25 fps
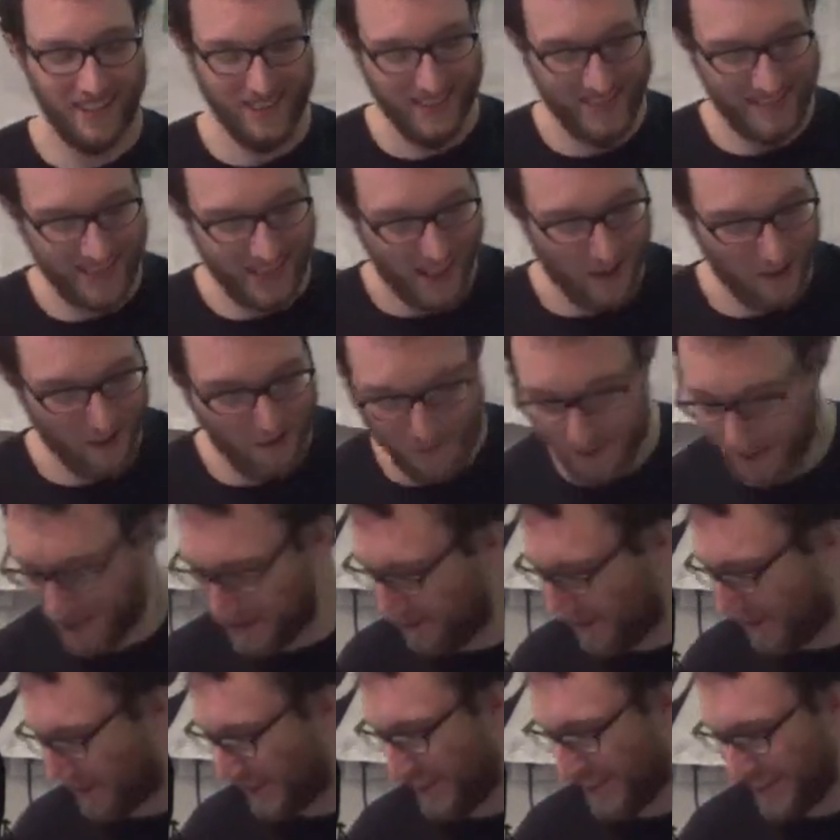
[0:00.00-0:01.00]
sound
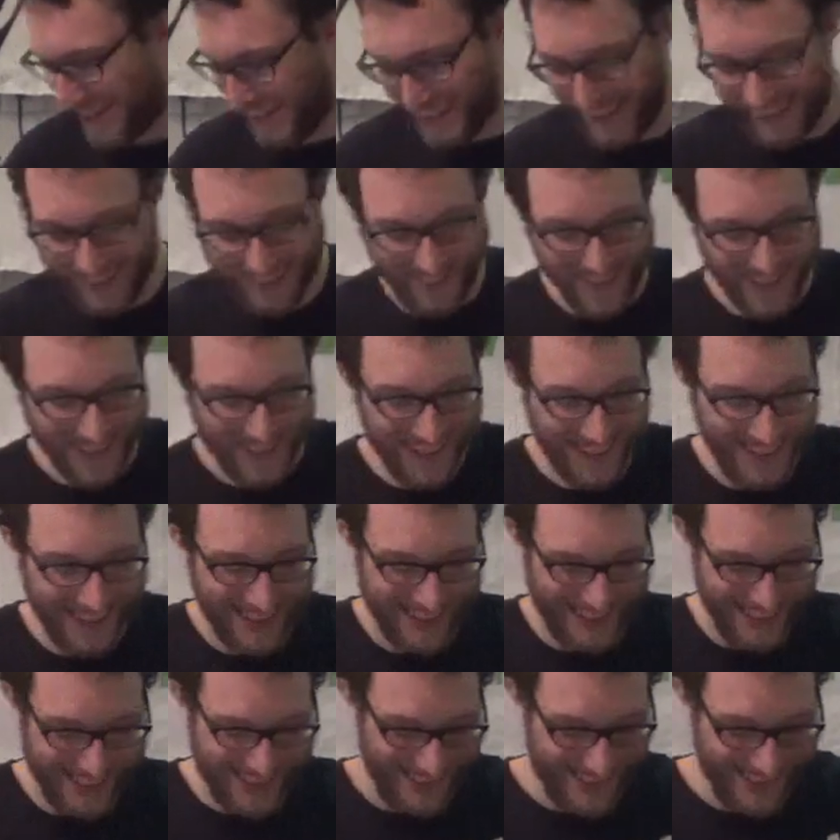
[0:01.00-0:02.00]
bit, but
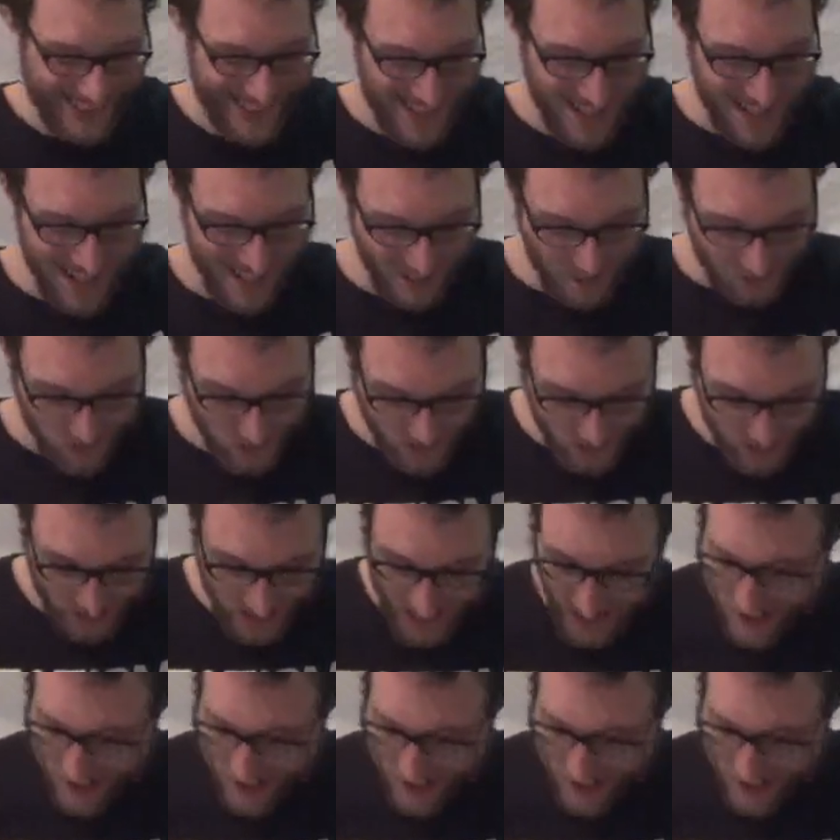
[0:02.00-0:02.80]
we all,